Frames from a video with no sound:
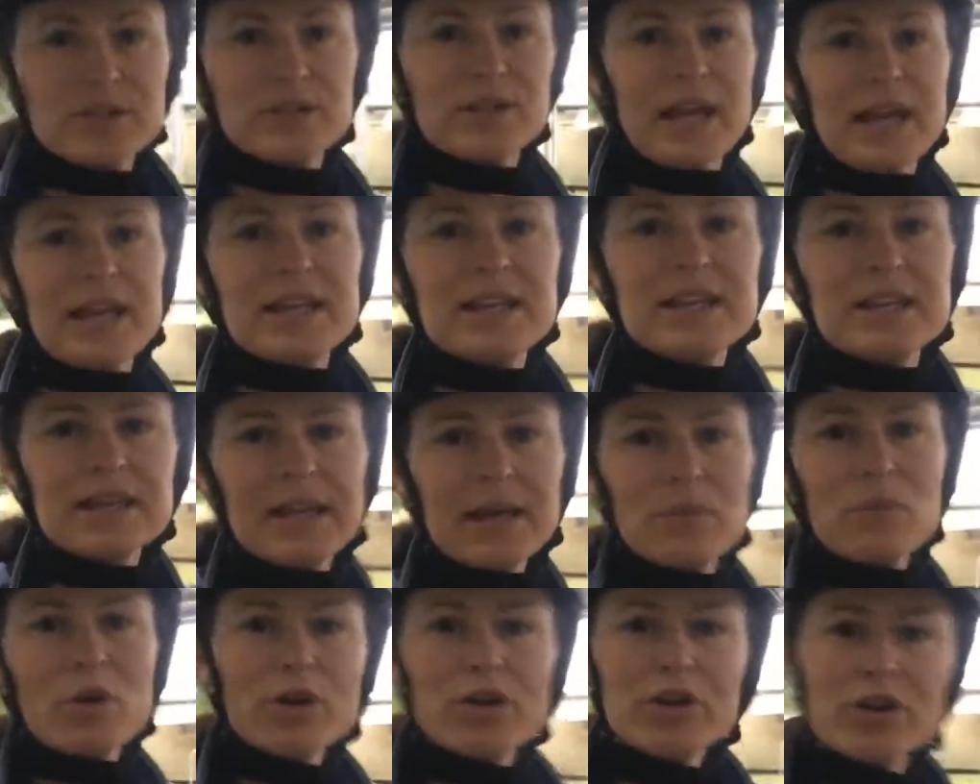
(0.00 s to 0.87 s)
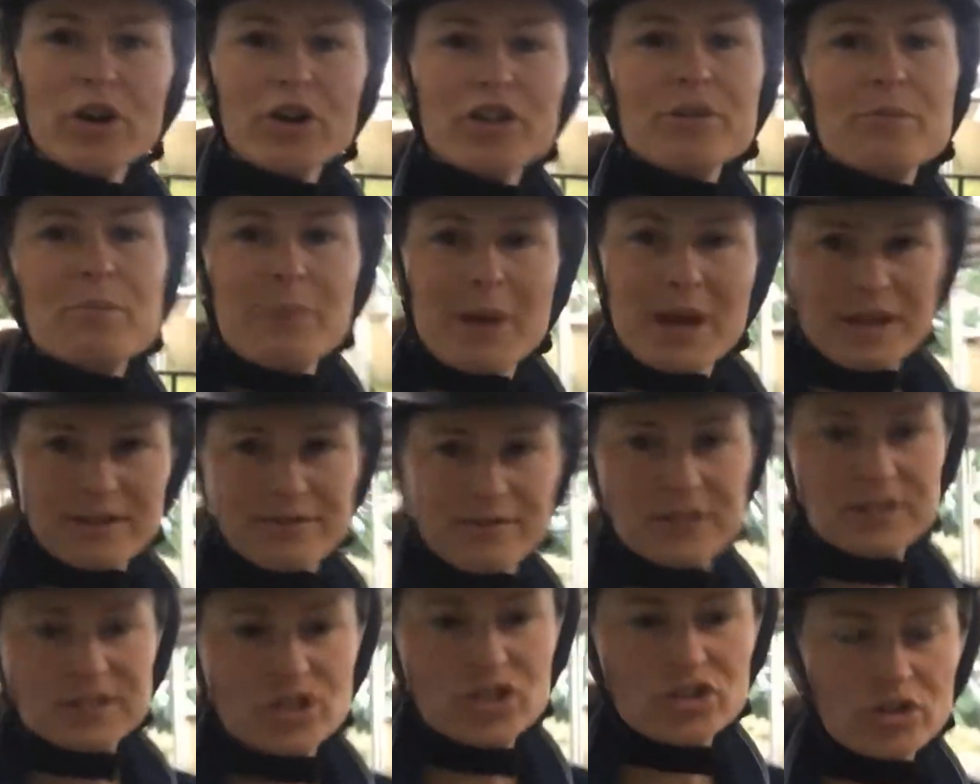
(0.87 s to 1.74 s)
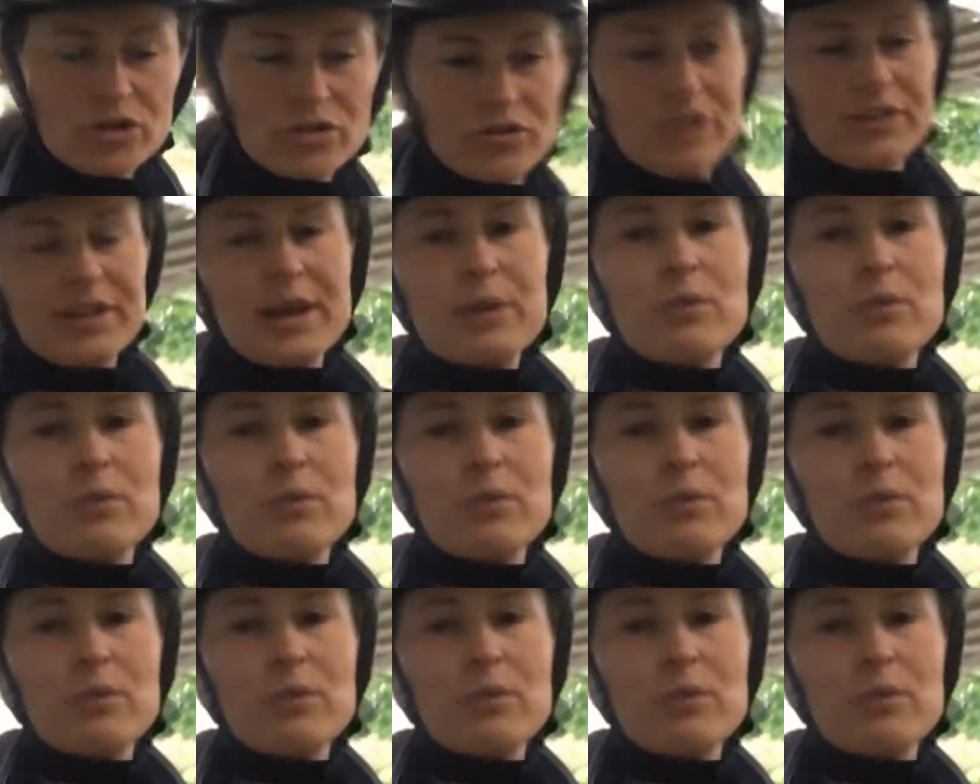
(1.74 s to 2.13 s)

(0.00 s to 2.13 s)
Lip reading: They want to know the benefits of shoulder in.